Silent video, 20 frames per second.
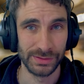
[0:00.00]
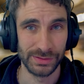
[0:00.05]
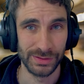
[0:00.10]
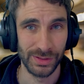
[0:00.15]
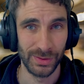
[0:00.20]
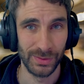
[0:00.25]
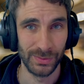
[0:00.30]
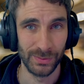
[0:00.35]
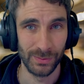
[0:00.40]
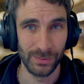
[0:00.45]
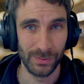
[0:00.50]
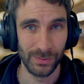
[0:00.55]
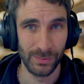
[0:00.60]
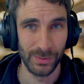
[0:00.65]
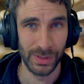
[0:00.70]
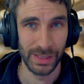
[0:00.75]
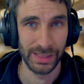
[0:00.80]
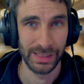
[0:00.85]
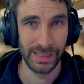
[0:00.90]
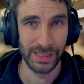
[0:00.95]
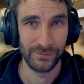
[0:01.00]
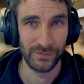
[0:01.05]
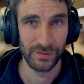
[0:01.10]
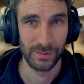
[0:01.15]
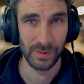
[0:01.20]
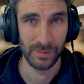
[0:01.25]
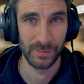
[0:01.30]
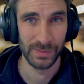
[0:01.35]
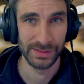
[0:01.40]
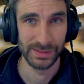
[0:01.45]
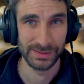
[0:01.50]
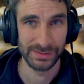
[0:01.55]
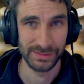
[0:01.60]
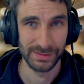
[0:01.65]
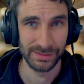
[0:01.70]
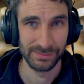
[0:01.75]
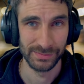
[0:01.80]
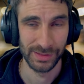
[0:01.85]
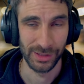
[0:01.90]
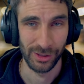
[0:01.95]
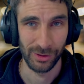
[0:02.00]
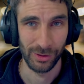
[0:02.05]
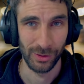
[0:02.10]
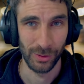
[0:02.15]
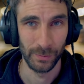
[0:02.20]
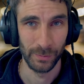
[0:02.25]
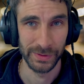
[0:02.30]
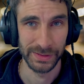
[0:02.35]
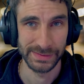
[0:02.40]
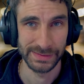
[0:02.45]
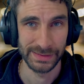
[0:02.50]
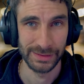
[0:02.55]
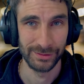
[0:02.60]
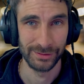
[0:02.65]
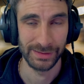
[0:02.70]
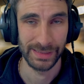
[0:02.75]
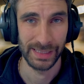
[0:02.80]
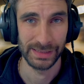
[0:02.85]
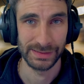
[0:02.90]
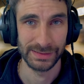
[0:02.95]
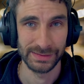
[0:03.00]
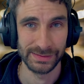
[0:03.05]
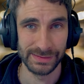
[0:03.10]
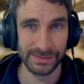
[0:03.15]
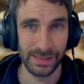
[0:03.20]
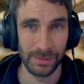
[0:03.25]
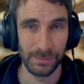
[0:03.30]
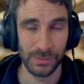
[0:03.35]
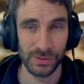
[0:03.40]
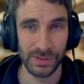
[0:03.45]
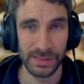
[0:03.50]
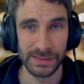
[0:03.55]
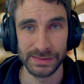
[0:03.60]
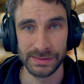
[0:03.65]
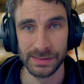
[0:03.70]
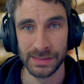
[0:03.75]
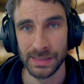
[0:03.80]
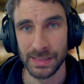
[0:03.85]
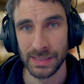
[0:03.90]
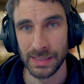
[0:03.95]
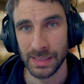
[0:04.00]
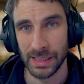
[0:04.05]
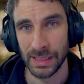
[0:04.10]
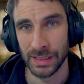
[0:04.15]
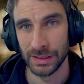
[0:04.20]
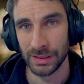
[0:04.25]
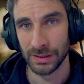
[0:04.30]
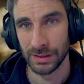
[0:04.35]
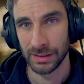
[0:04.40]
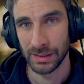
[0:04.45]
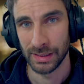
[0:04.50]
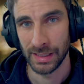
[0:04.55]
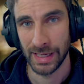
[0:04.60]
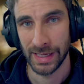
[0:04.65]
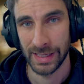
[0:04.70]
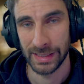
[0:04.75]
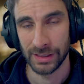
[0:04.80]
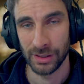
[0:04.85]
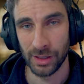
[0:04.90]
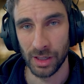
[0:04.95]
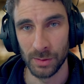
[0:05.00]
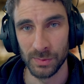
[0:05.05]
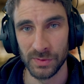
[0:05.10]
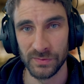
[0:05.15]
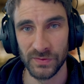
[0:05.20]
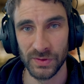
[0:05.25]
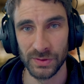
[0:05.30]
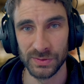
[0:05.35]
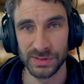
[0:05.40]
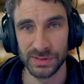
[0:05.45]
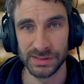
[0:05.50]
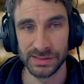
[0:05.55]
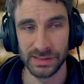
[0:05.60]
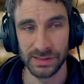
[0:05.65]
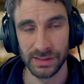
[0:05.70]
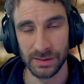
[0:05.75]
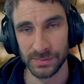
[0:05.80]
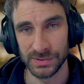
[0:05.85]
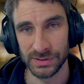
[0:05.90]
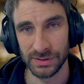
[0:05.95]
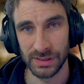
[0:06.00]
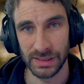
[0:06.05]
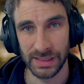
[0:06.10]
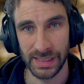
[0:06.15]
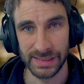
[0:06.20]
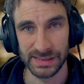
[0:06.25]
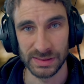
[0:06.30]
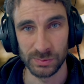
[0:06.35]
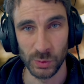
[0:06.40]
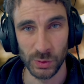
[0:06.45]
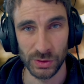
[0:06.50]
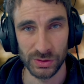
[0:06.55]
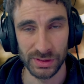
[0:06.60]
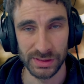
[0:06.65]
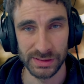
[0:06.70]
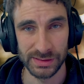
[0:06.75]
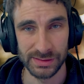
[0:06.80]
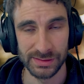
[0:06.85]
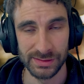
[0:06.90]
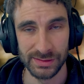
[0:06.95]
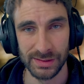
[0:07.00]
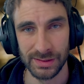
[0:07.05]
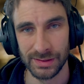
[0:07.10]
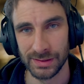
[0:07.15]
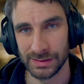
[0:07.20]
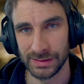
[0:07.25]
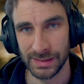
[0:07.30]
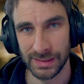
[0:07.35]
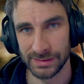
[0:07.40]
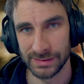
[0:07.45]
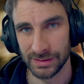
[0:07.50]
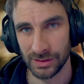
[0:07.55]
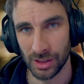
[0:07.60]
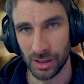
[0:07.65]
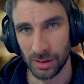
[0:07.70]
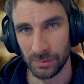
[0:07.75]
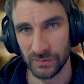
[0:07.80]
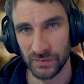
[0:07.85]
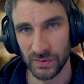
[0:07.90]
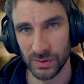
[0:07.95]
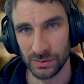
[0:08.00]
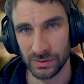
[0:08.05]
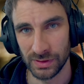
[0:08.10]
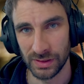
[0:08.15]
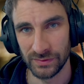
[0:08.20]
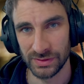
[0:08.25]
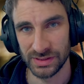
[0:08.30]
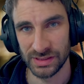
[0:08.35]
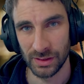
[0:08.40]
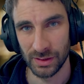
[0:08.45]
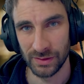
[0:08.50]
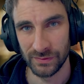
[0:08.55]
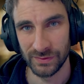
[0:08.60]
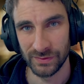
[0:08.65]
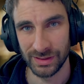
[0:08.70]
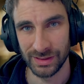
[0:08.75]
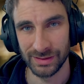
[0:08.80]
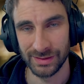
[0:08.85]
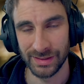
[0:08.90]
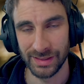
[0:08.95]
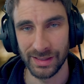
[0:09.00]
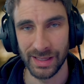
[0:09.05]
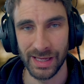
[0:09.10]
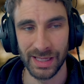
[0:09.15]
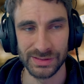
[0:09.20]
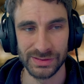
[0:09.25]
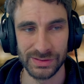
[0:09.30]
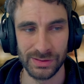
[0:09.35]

So what you get from them is, you know, a cold bit of steel catches some grease, and you can add carbon filters to them so they catch more grease, change the carbon filter every so often and clean that.